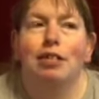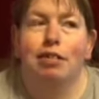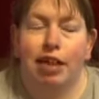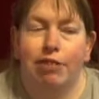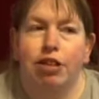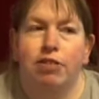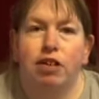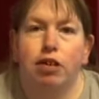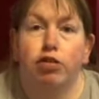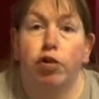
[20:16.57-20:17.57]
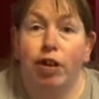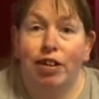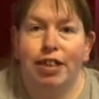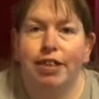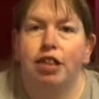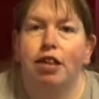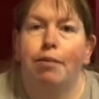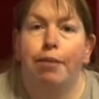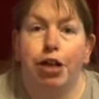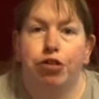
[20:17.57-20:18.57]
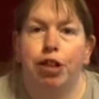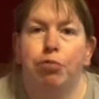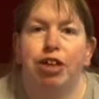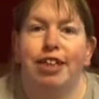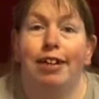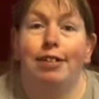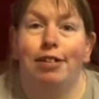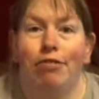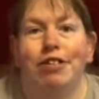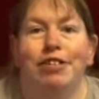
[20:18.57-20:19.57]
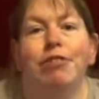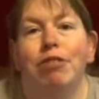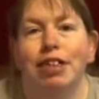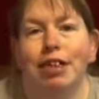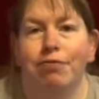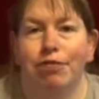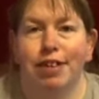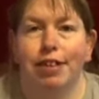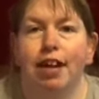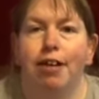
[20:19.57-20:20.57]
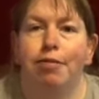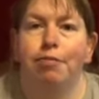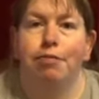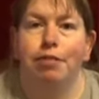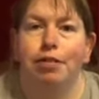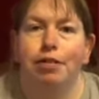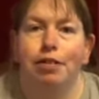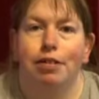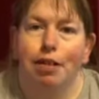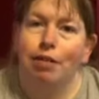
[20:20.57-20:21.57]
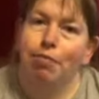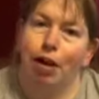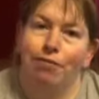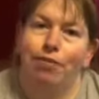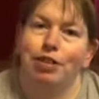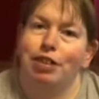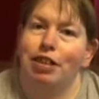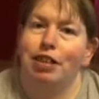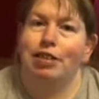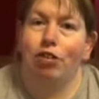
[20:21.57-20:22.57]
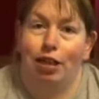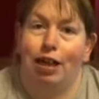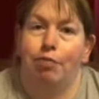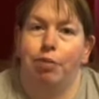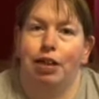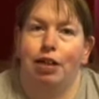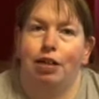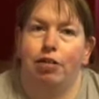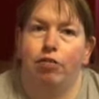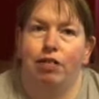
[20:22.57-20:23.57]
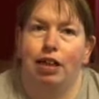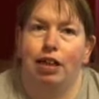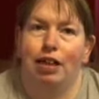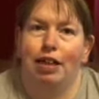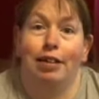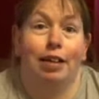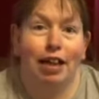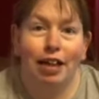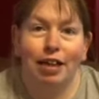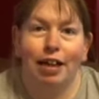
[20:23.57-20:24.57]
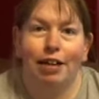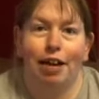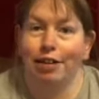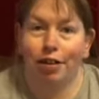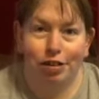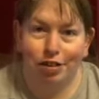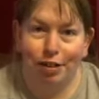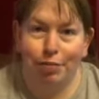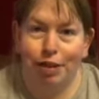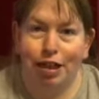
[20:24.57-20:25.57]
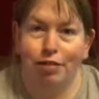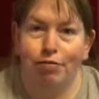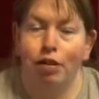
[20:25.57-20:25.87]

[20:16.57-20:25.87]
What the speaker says: get rid of the corroded battery springs and solder new ones in for us. But unfortunately not now, because obviously he isn't here and I can't do that myself.